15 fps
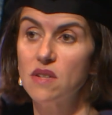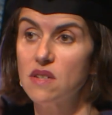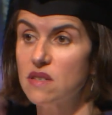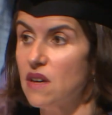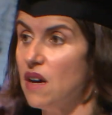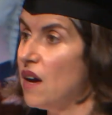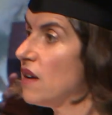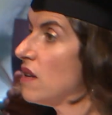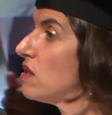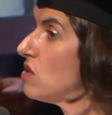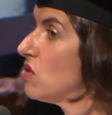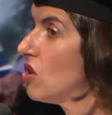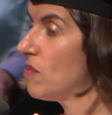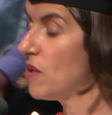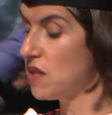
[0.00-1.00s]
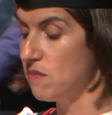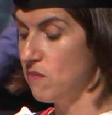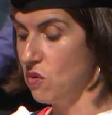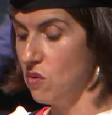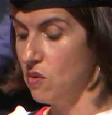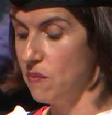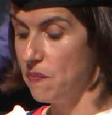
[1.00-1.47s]
design, and so much
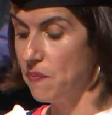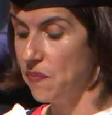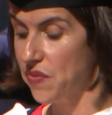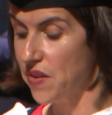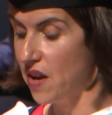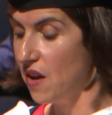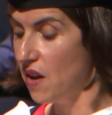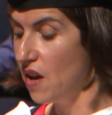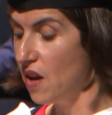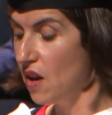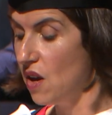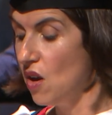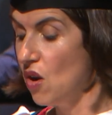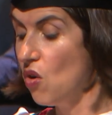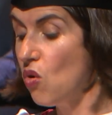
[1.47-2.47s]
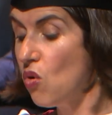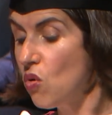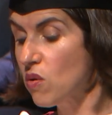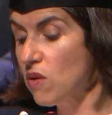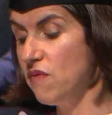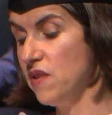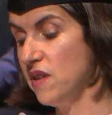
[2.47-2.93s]
more,
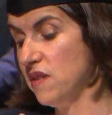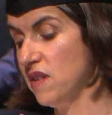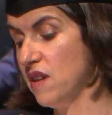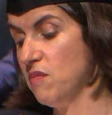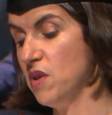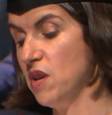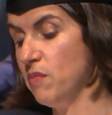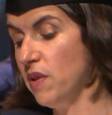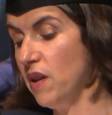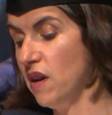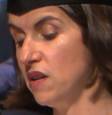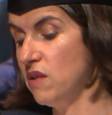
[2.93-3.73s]
all of this can be applied